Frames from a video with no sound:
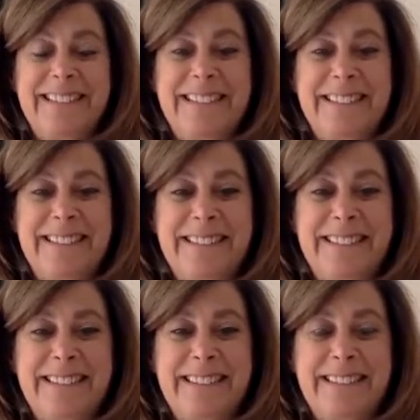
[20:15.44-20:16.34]

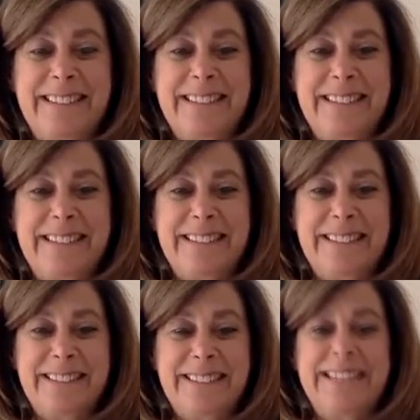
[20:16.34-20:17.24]

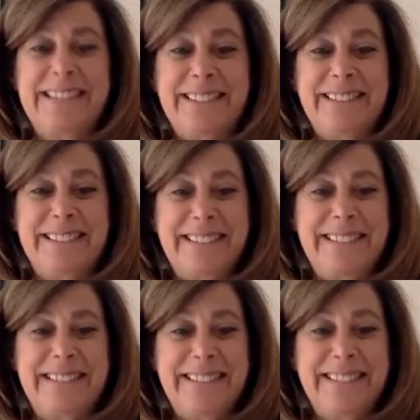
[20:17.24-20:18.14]

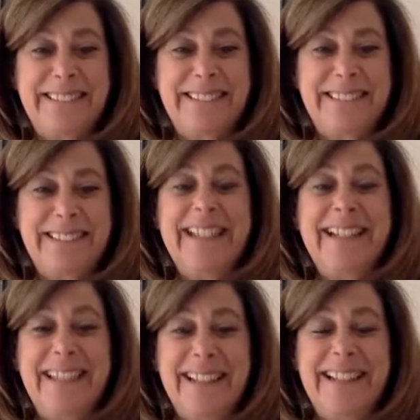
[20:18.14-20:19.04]
No words are spoken by the person on screen.